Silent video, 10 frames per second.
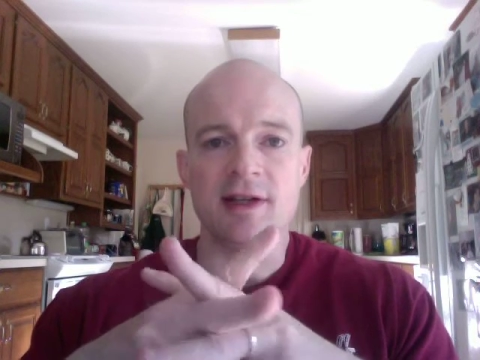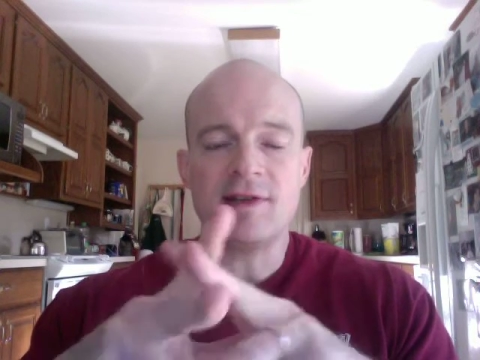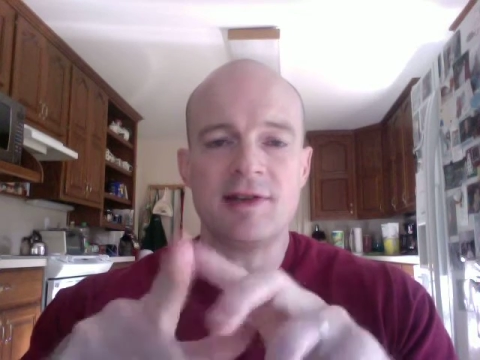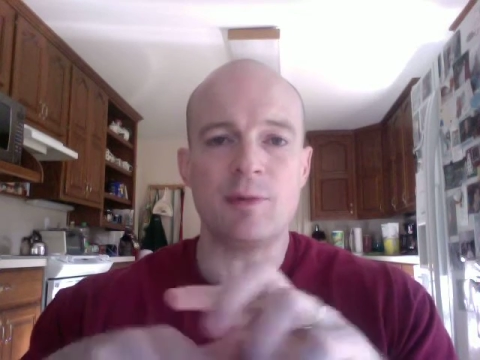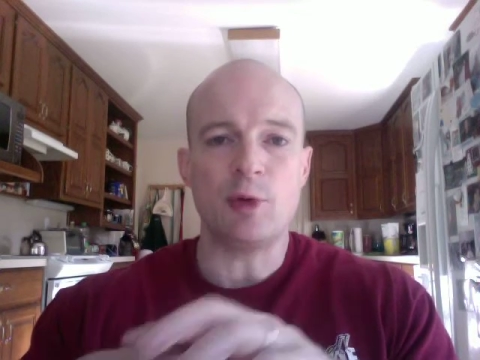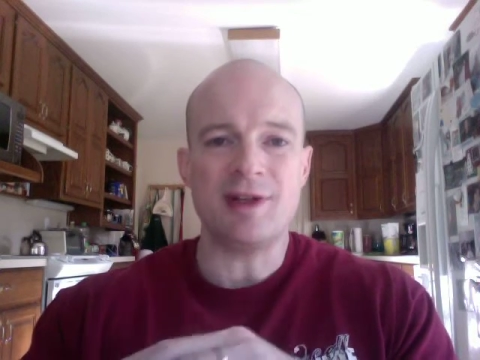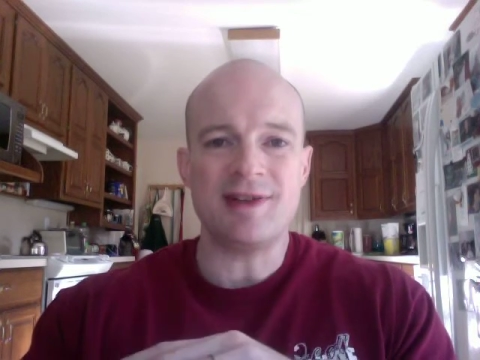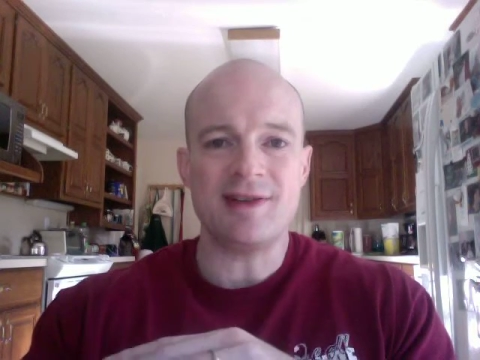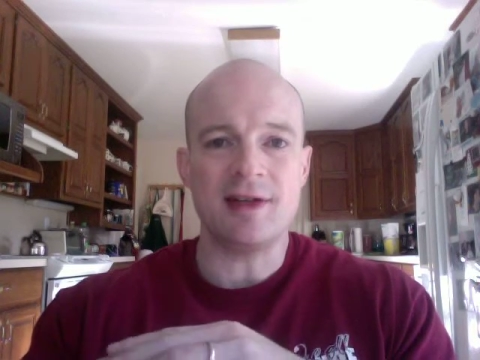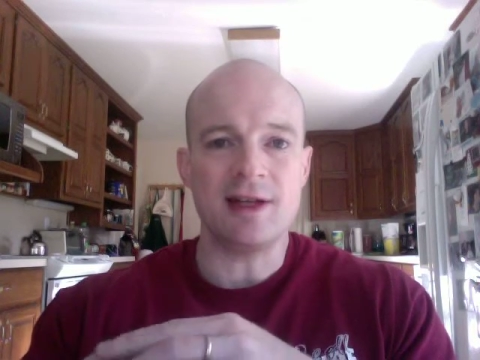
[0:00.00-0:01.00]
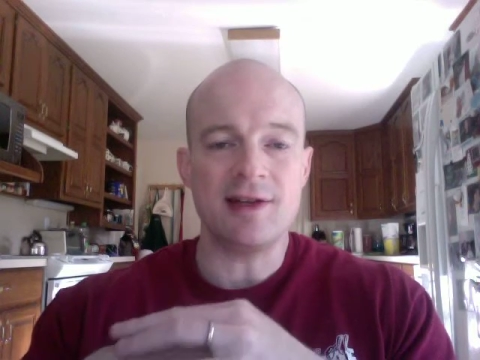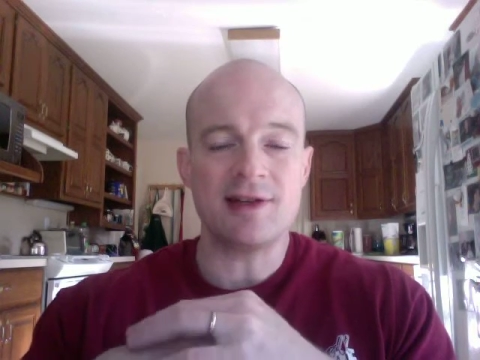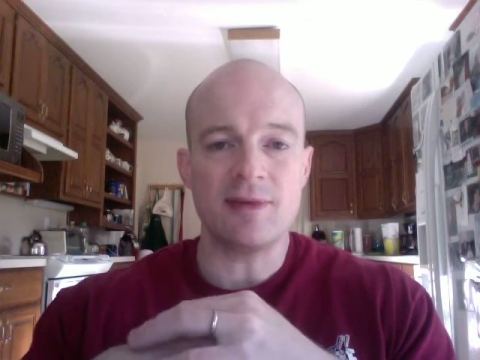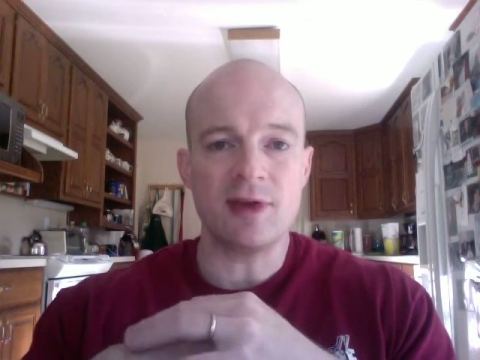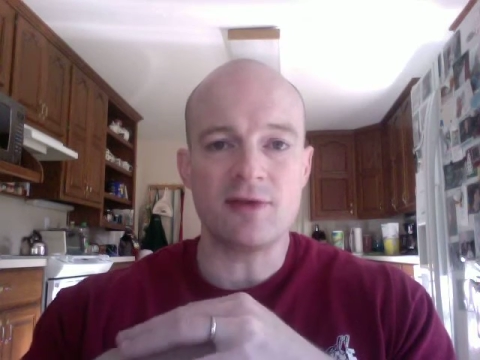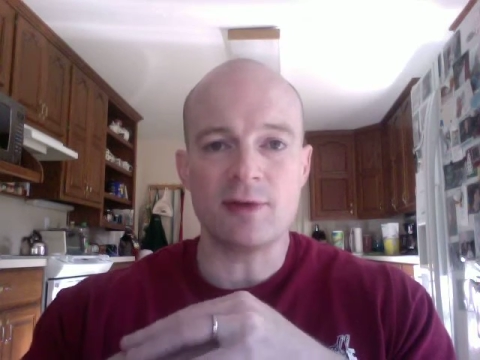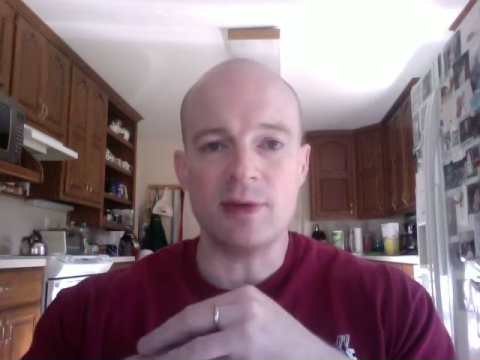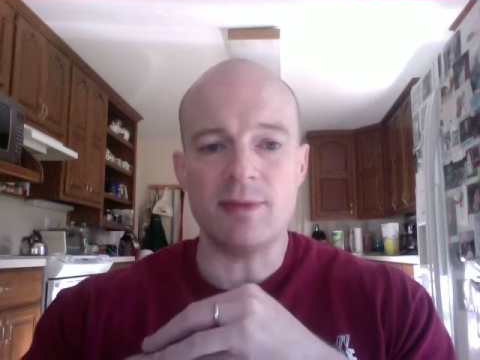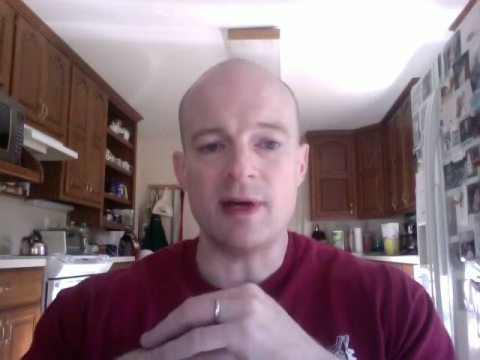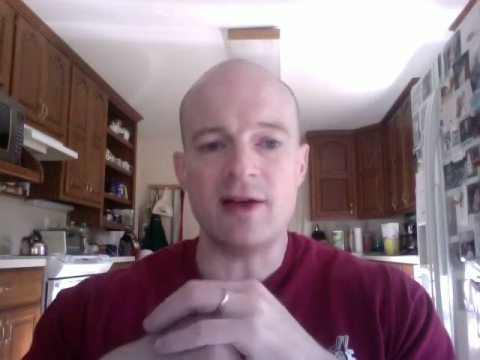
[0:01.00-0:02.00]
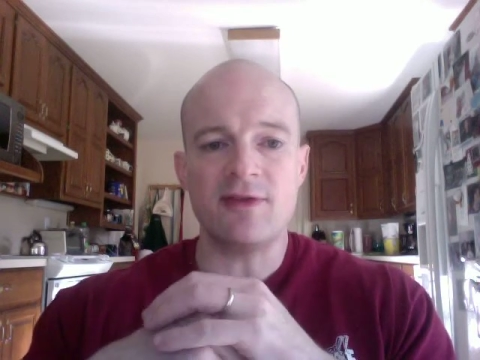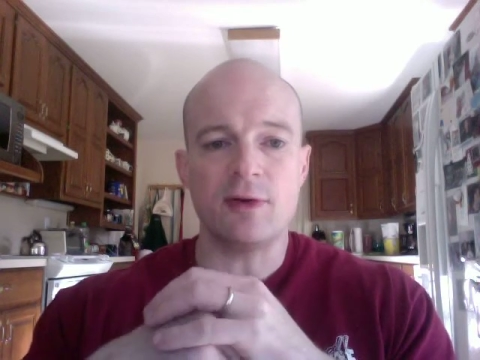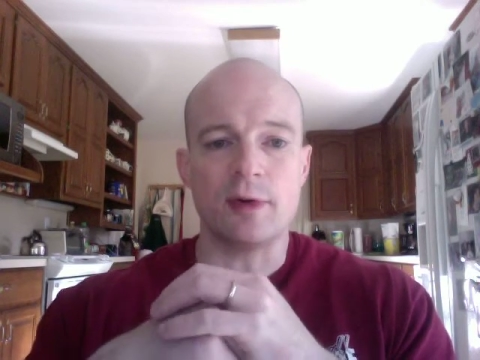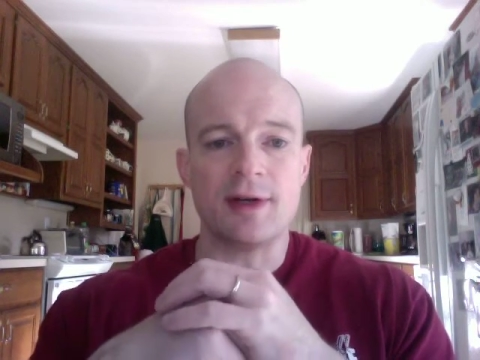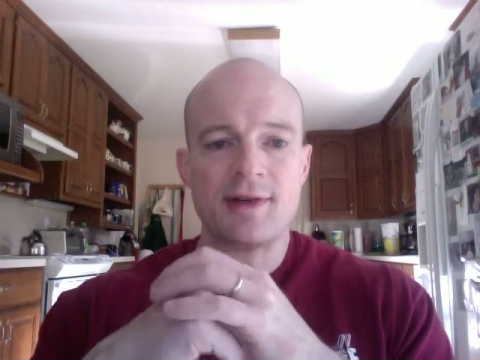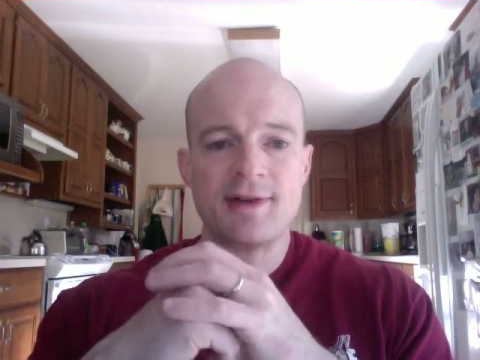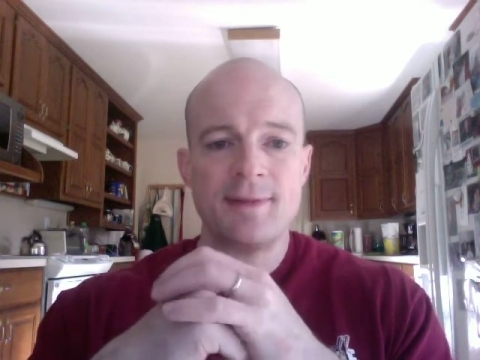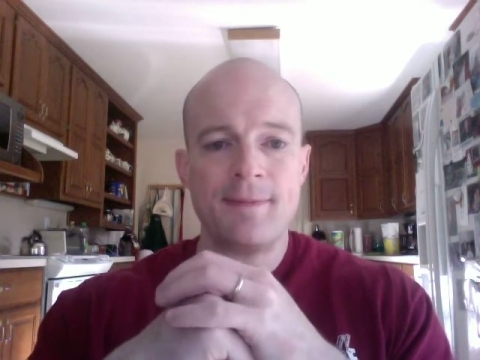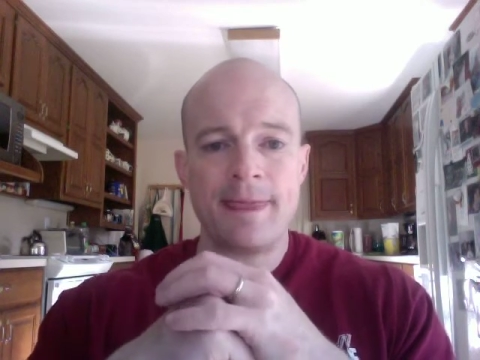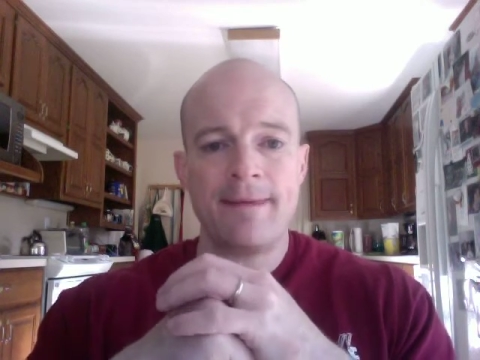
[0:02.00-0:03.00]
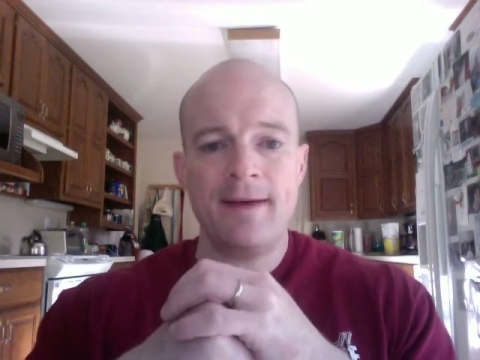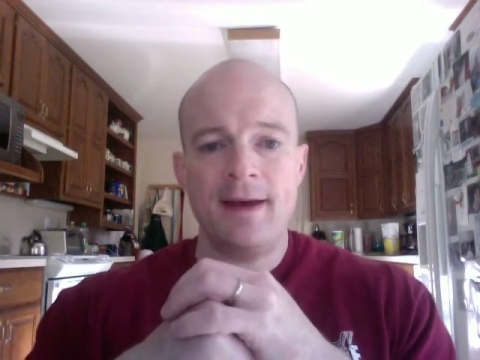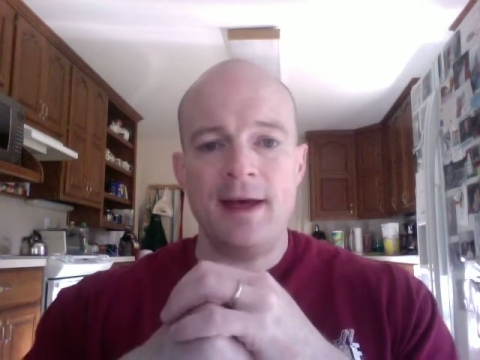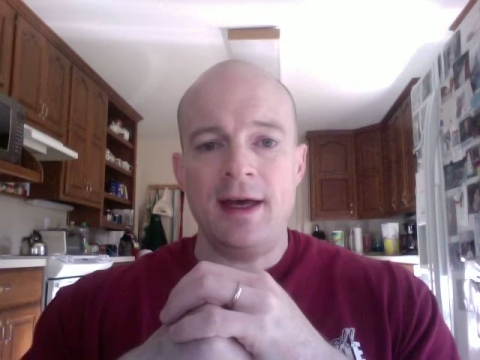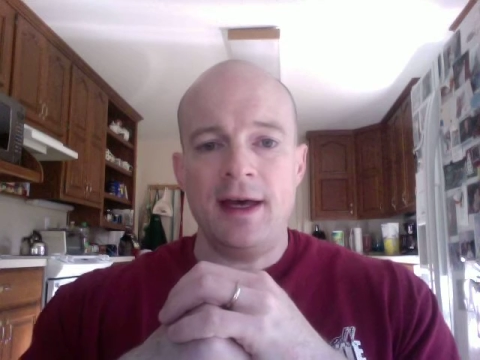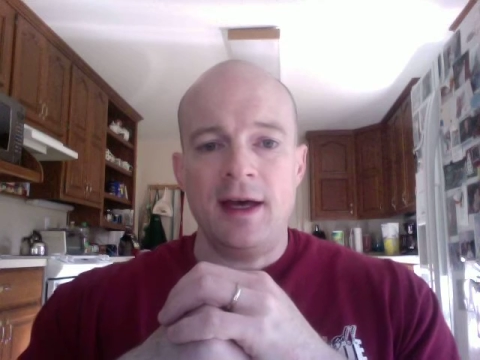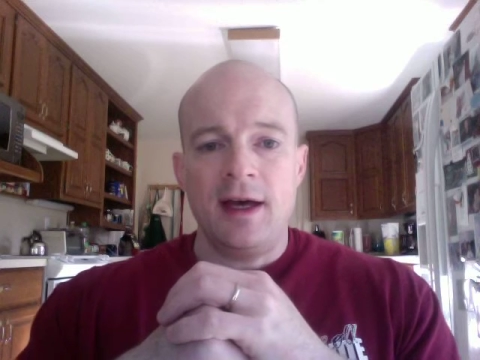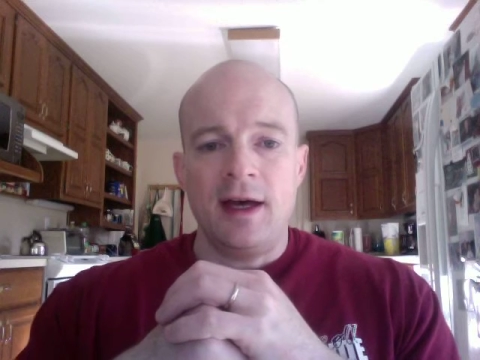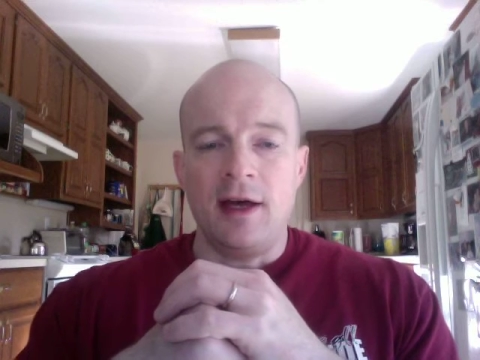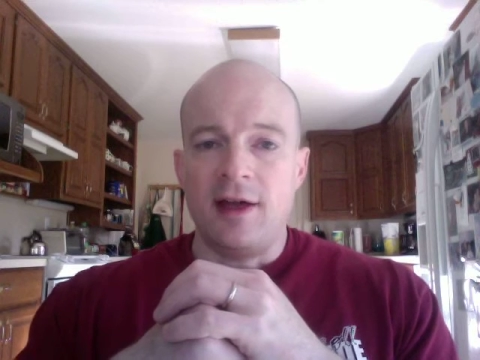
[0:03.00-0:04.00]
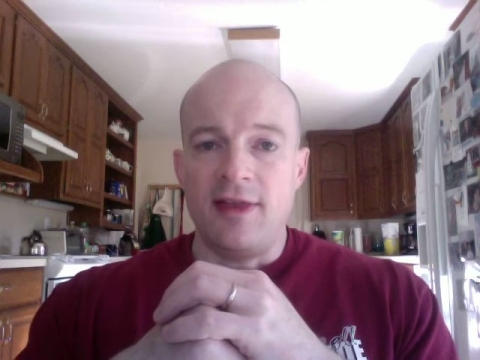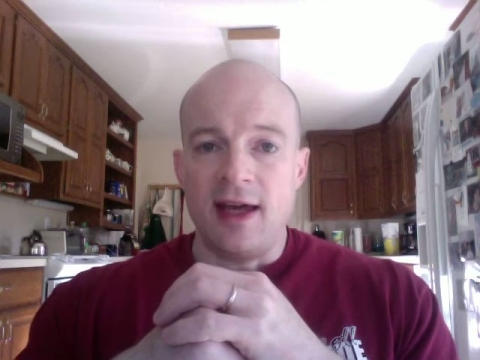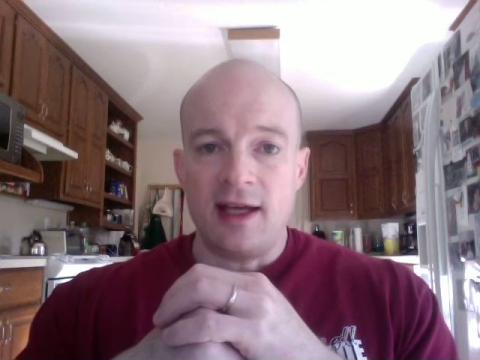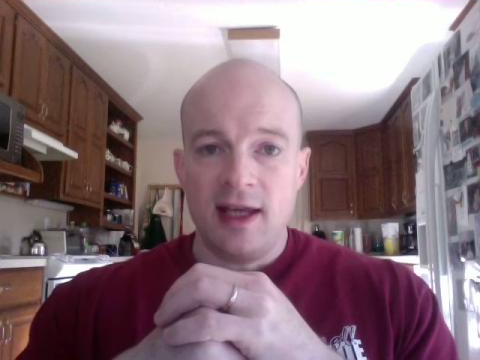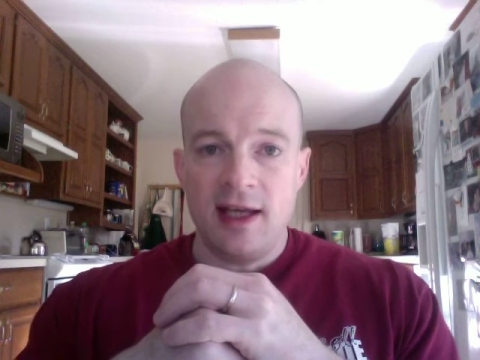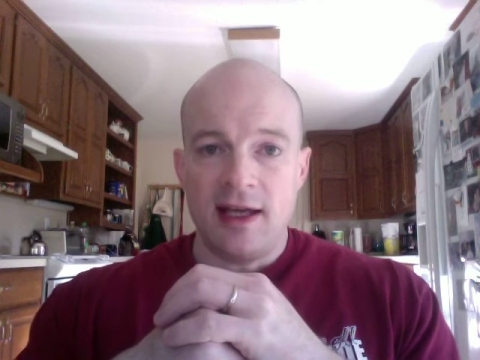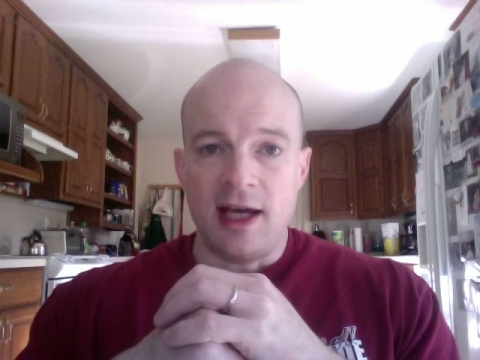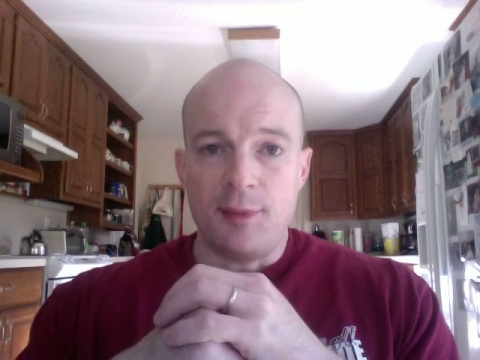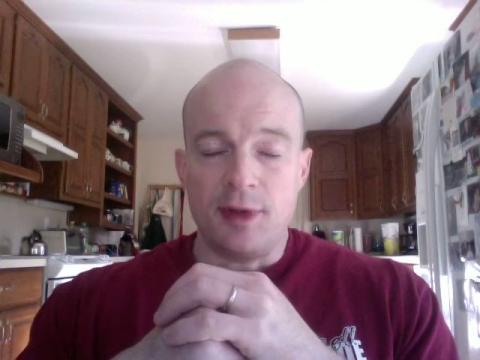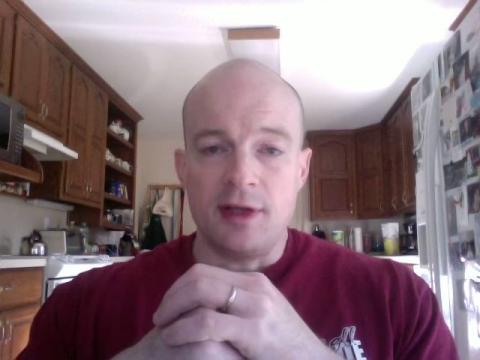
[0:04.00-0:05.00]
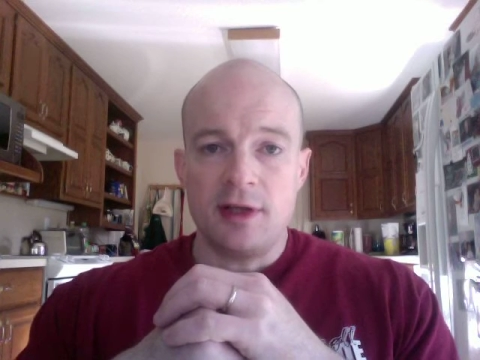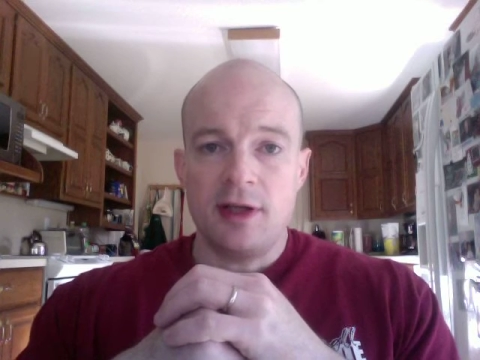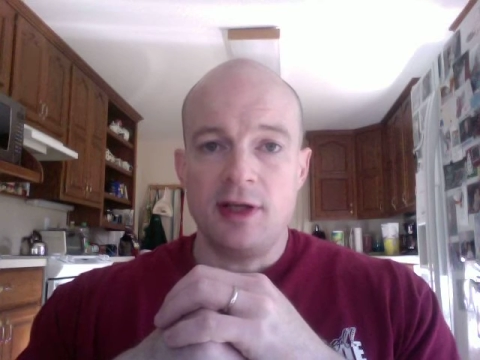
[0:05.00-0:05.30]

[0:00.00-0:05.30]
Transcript: someone stealing something from me by force. That can happen.